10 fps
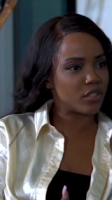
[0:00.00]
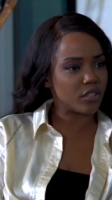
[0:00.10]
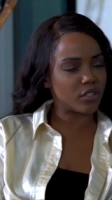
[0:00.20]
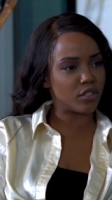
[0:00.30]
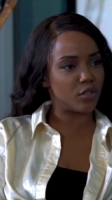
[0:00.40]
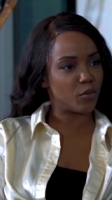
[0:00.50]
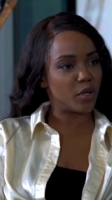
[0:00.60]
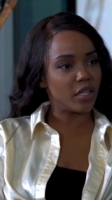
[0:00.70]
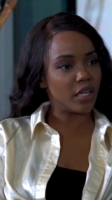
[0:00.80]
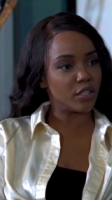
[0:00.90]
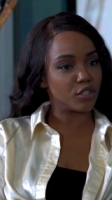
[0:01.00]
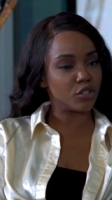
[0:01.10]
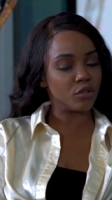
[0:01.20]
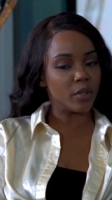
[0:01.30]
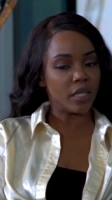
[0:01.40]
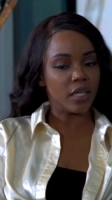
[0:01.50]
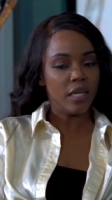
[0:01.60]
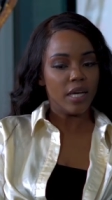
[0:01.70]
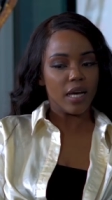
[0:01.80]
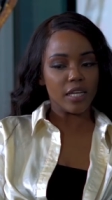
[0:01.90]
to, to the work that you're doing. Mm
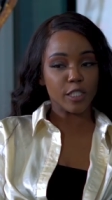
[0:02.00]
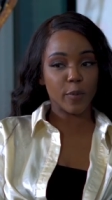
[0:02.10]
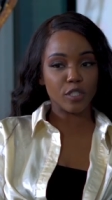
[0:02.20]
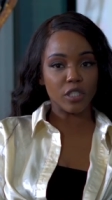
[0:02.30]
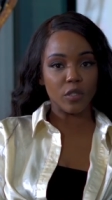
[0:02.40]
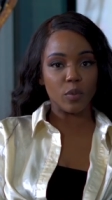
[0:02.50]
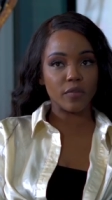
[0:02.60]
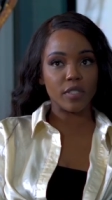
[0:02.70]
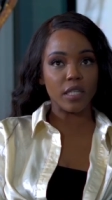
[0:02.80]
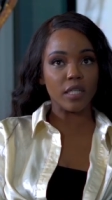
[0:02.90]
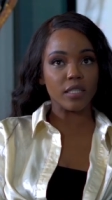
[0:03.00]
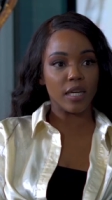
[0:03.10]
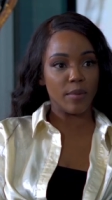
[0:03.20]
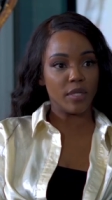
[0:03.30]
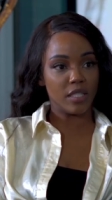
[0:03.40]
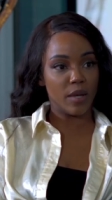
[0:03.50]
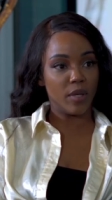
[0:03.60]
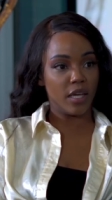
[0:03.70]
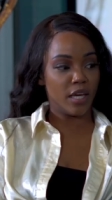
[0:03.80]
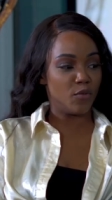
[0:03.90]
-hmm. uh, especially, we've seen it time and
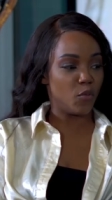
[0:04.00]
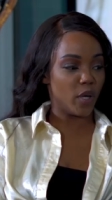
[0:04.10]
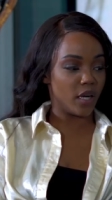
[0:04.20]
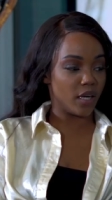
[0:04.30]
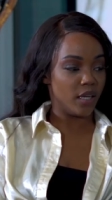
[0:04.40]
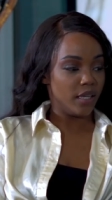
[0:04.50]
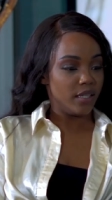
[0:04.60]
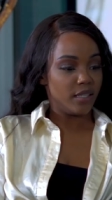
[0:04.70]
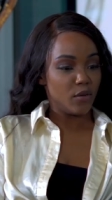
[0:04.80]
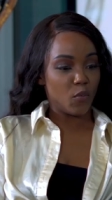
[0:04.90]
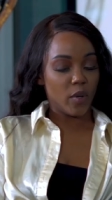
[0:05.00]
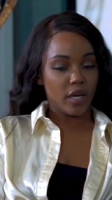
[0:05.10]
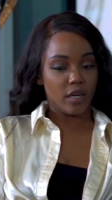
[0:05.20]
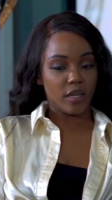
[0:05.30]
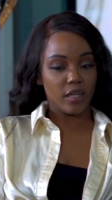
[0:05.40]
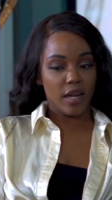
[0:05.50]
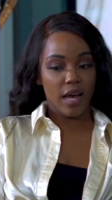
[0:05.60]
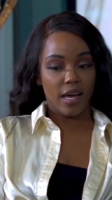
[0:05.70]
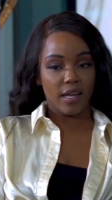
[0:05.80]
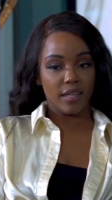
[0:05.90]
time again where where
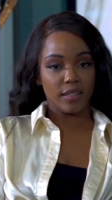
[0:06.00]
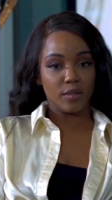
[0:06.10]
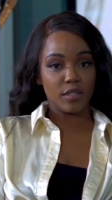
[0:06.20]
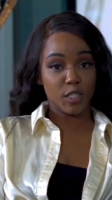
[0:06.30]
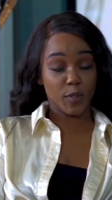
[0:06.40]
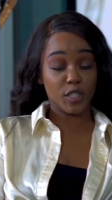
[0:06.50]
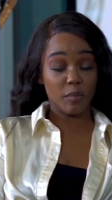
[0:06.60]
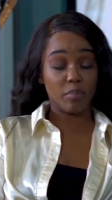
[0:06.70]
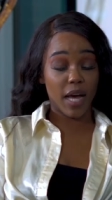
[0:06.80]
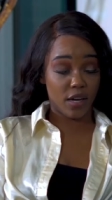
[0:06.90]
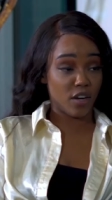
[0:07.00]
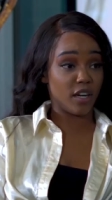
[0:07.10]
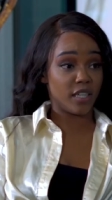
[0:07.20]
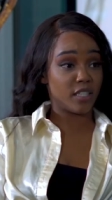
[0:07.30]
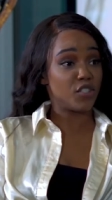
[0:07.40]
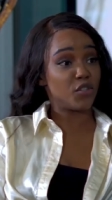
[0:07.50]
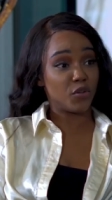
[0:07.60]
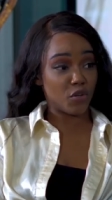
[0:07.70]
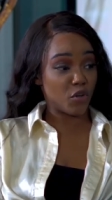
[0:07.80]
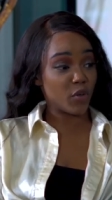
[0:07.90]
uh, especially black artists
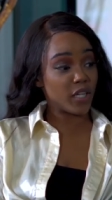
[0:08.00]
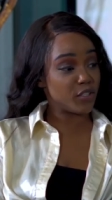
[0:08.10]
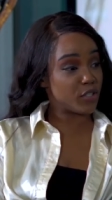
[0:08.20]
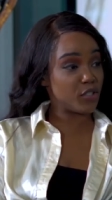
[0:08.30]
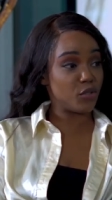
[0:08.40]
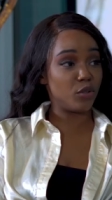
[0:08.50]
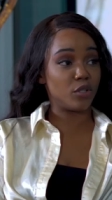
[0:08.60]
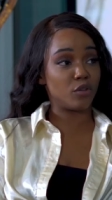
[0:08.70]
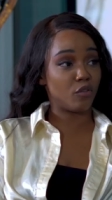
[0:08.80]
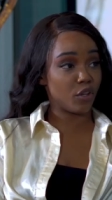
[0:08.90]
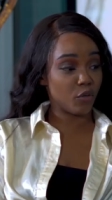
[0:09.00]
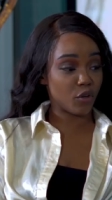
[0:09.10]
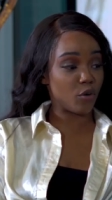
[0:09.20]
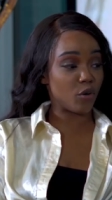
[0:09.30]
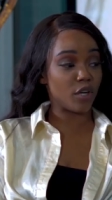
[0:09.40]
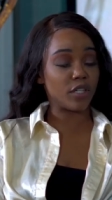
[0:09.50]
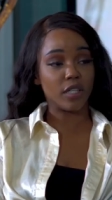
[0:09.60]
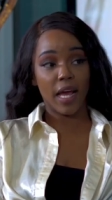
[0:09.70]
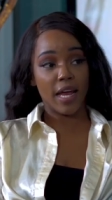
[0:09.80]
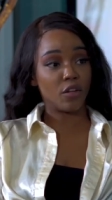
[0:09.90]
you go into the studio you record
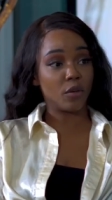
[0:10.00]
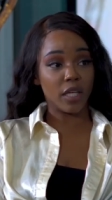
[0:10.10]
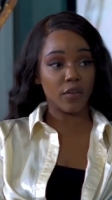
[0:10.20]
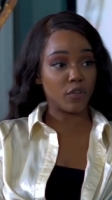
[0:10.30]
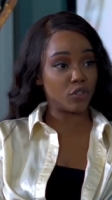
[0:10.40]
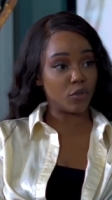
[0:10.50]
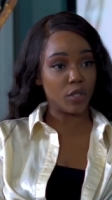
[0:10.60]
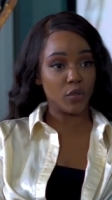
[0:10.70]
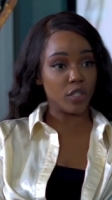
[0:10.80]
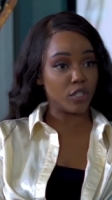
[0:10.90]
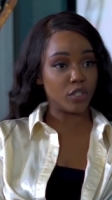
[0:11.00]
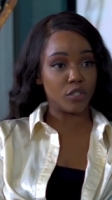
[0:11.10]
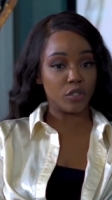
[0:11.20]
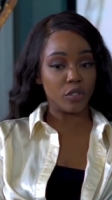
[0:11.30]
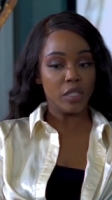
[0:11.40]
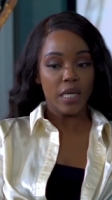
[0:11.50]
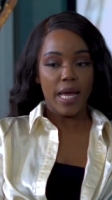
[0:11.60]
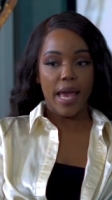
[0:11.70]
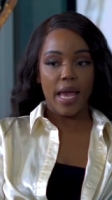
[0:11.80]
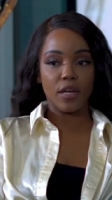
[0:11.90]
and you leave you do what you need to do
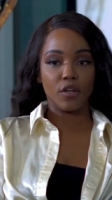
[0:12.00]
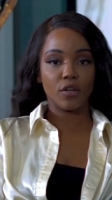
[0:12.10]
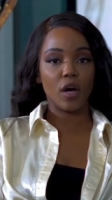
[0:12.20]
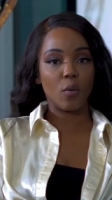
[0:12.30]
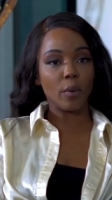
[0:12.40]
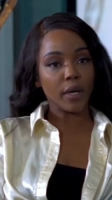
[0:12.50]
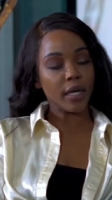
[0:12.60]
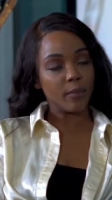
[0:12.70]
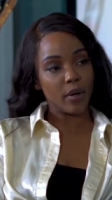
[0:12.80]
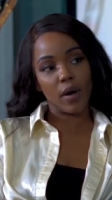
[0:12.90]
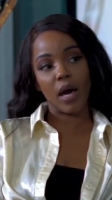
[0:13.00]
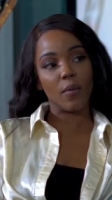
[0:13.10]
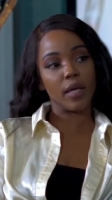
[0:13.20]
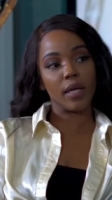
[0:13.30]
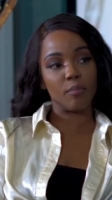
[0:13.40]
mm-hmm. and you're not worried about how it